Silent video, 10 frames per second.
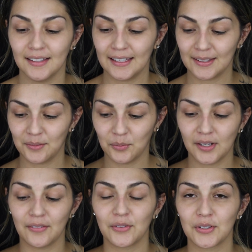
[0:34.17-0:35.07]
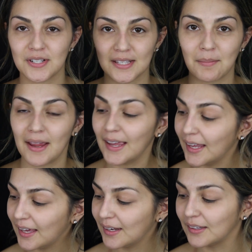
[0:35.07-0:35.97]
like whatever is in my
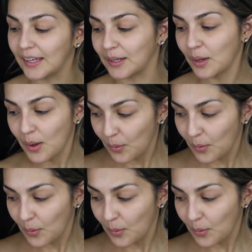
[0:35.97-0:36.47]
head, and like